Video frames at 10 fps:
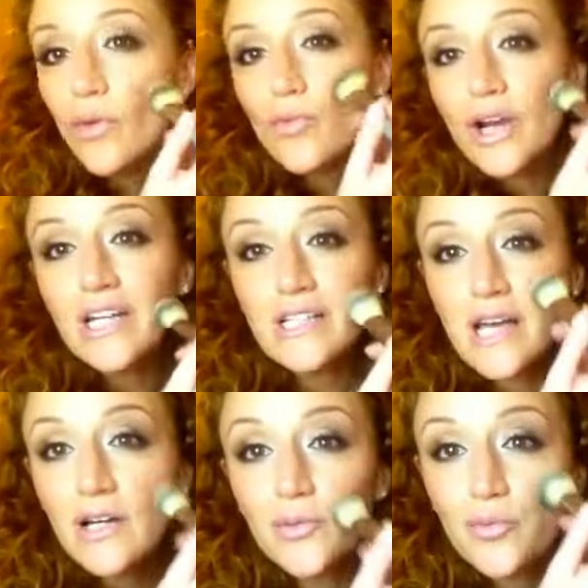bring it
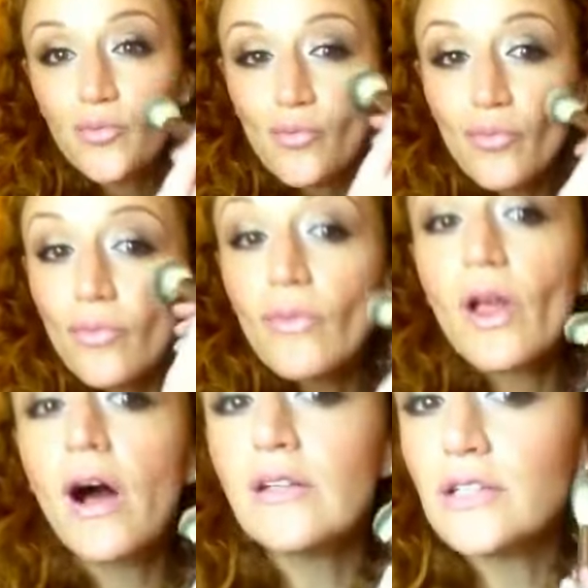down
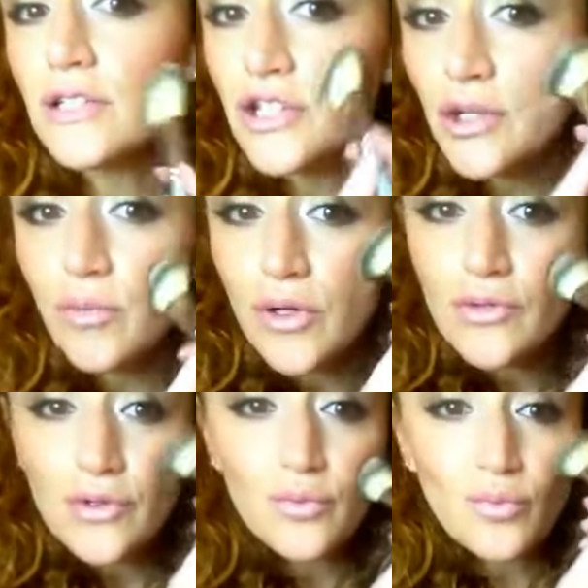onto the
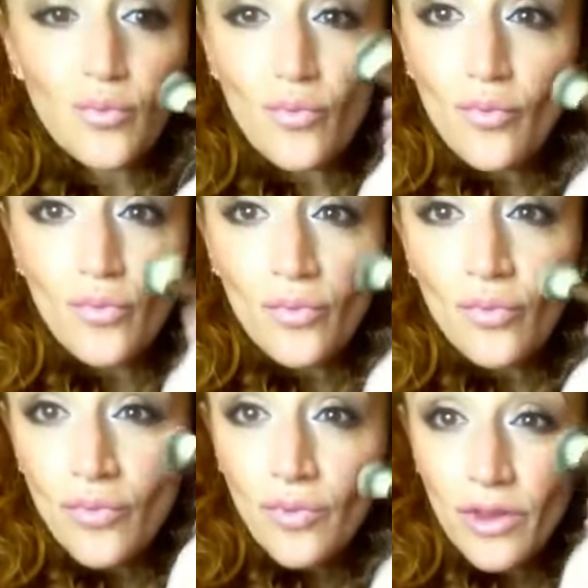cheekbones,
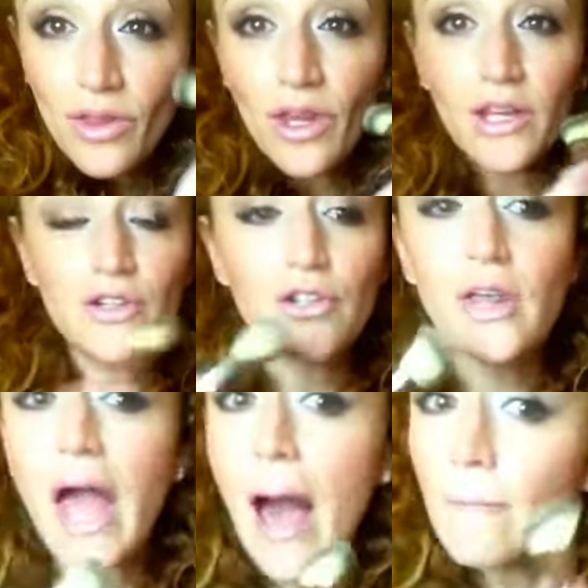into
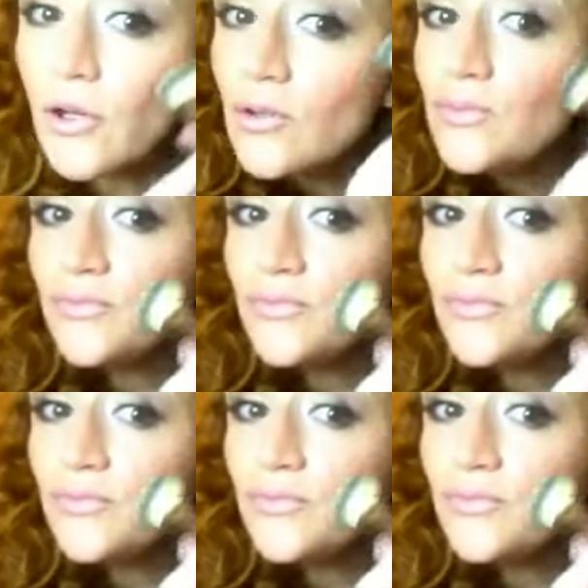the apple.